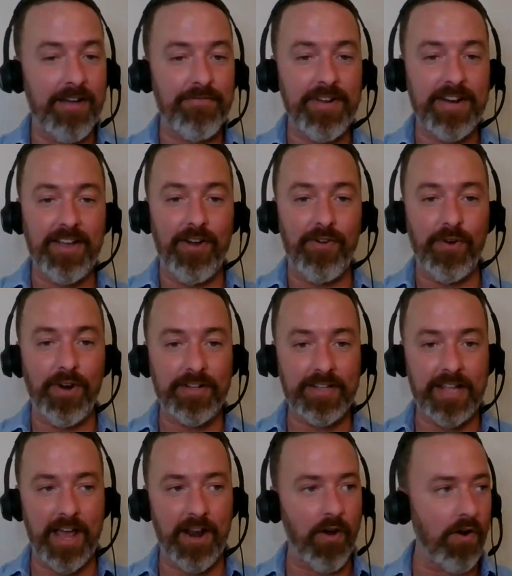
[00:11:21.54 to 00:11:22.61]
video where,
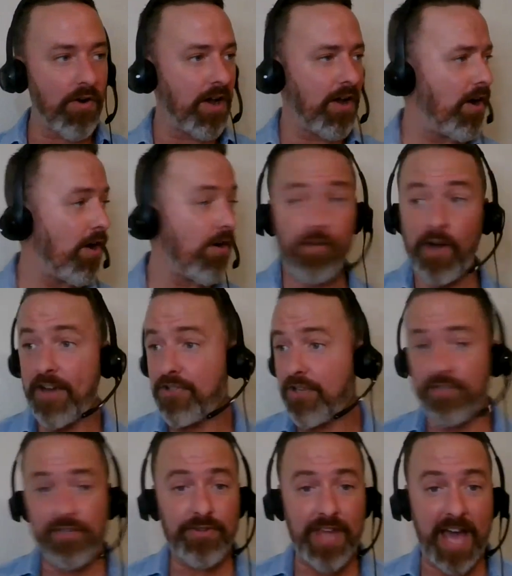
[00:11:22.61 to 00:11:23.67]
I
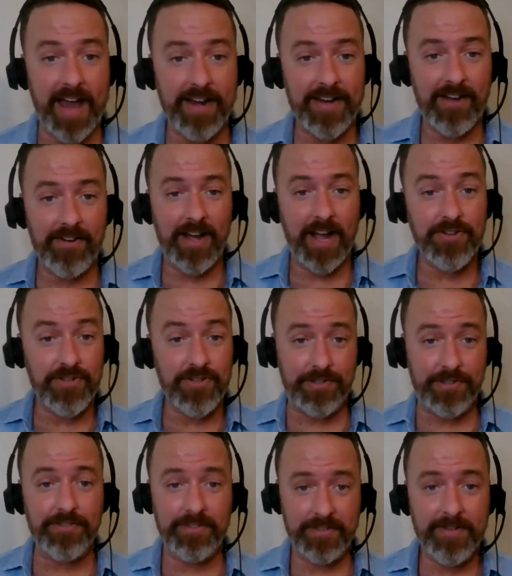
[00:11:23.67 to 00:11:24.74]
should do that now. I should
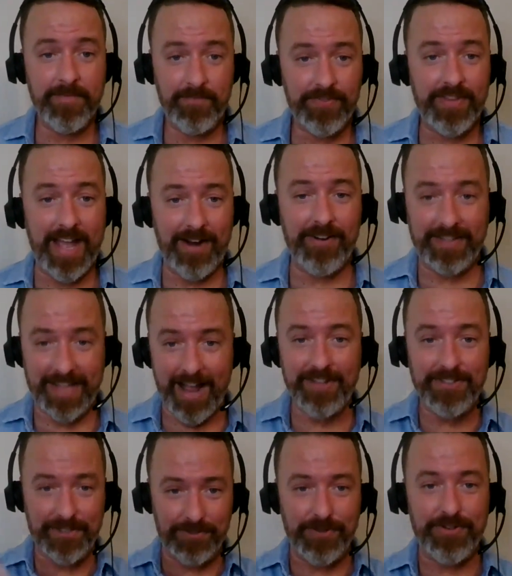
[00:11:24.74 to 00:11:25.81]
do that.
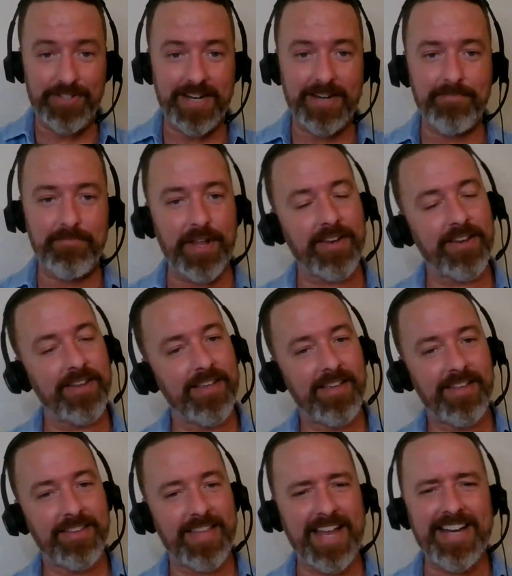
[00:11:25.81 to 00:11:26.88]
That's the routine, but
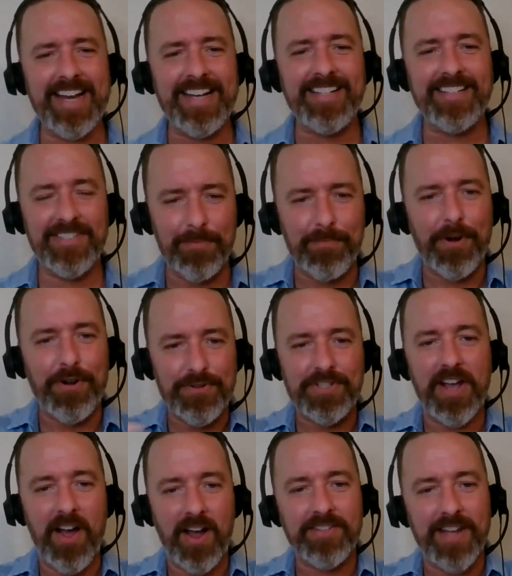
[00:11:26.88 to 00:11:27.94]
they need to
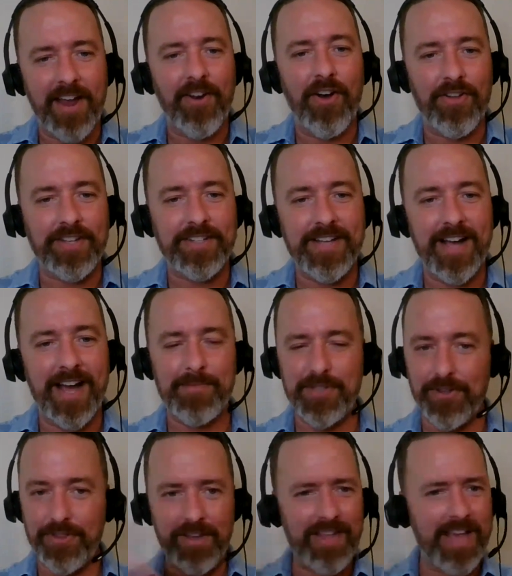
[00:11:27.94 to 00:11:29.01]
produce content all the time.
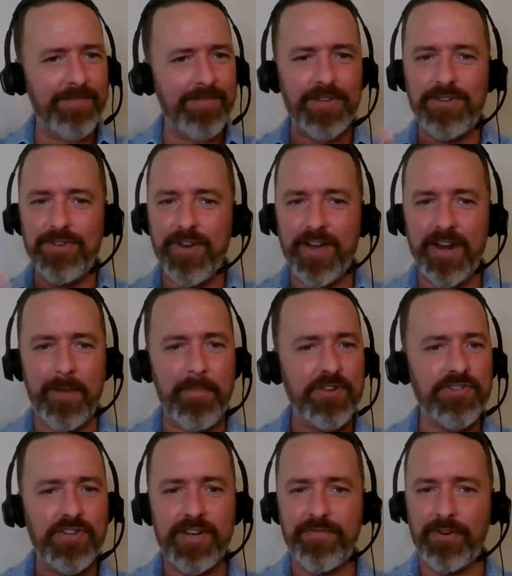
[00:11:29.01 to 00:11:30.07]
So they'll have you doing a
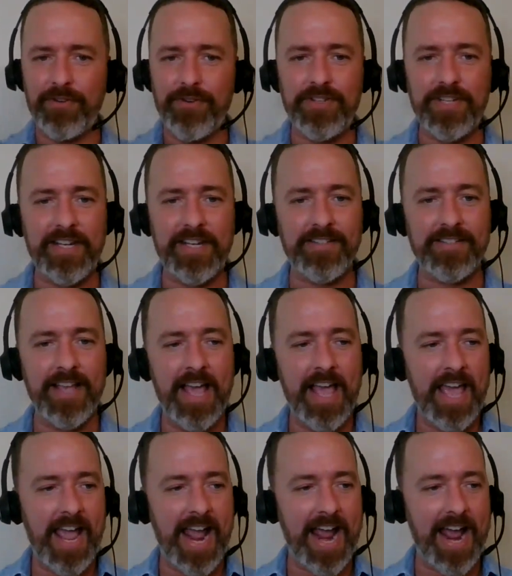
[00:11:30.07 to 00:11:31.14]
bunch of different routines,
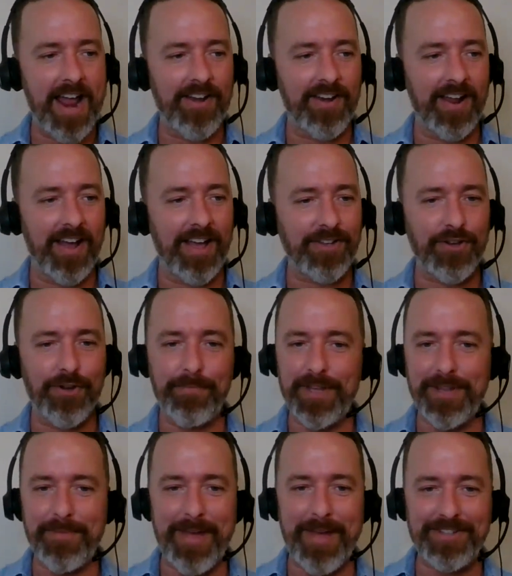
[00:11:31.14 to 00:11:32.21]
and you'll be
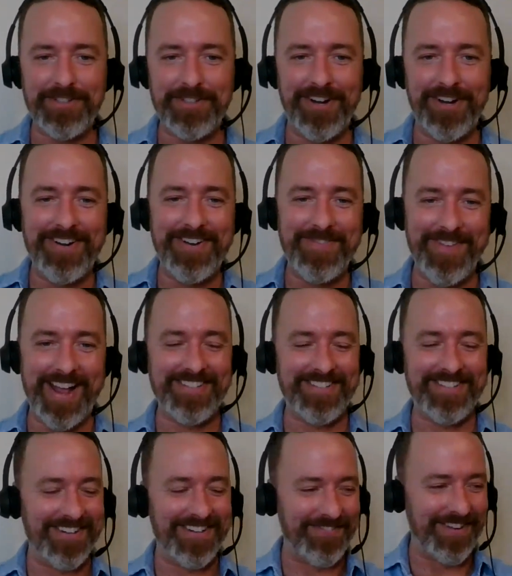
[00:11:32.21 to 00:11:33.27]
the
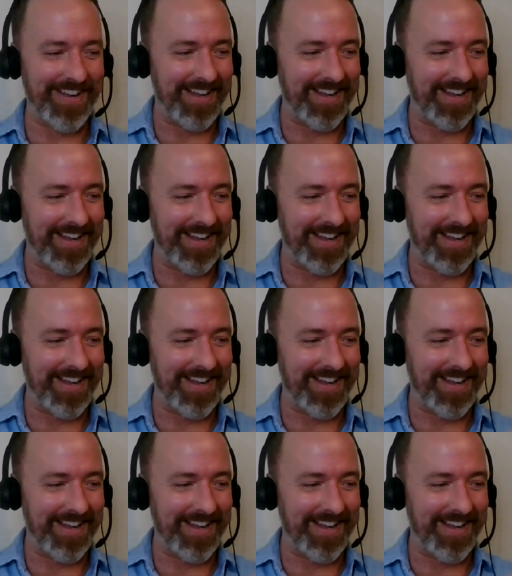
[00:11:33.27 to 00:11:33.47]
master of